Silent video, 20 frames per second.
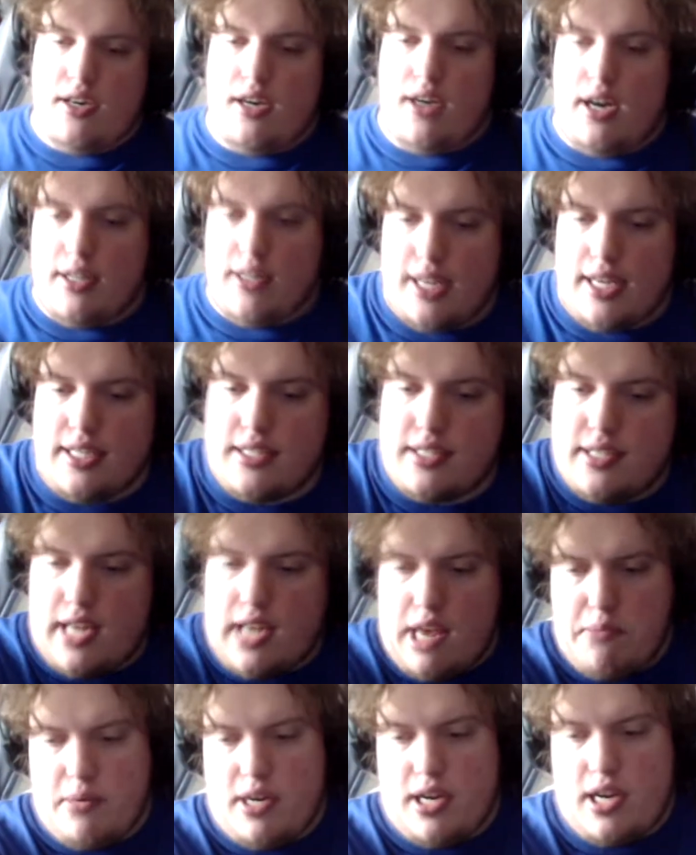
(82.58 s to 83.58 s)
a
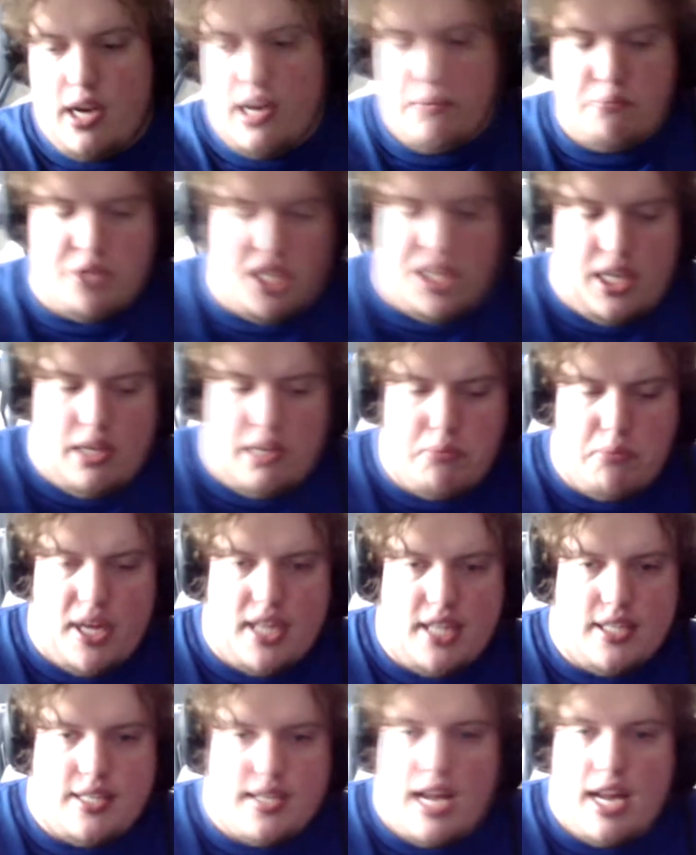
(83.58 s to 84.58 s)
lightsaber company
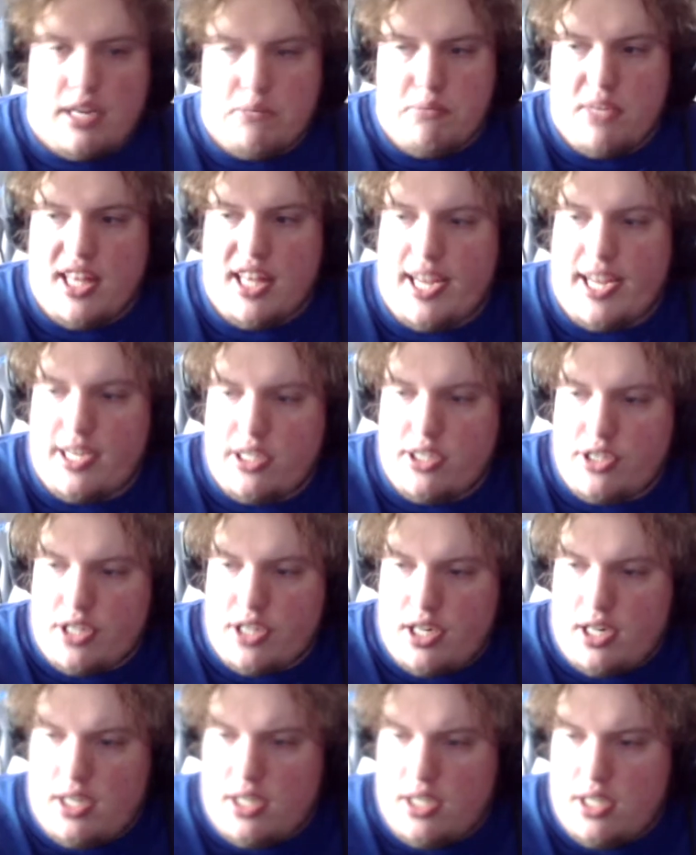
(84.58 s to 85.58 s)
based out of
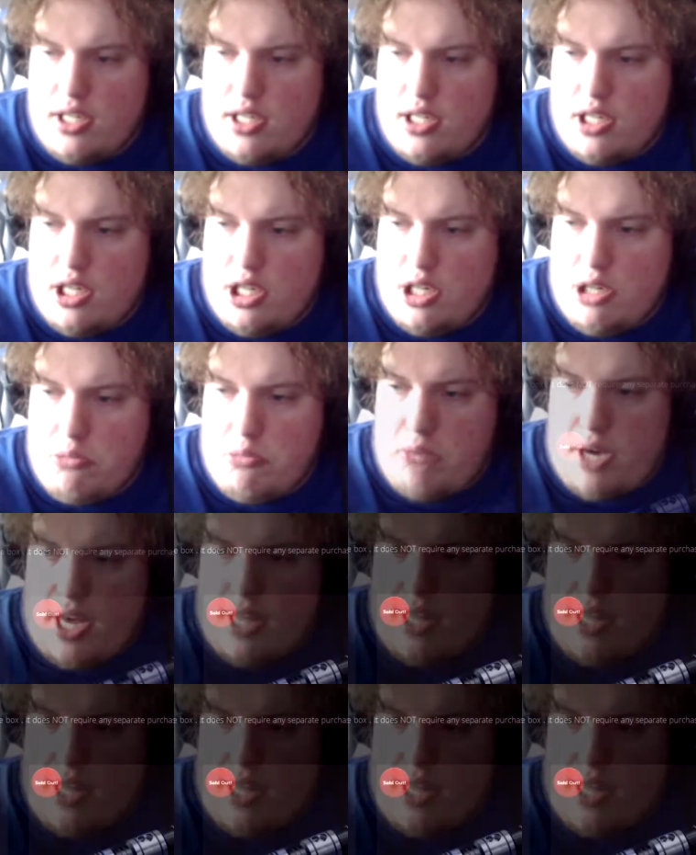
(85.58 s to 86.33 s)
Malaysia by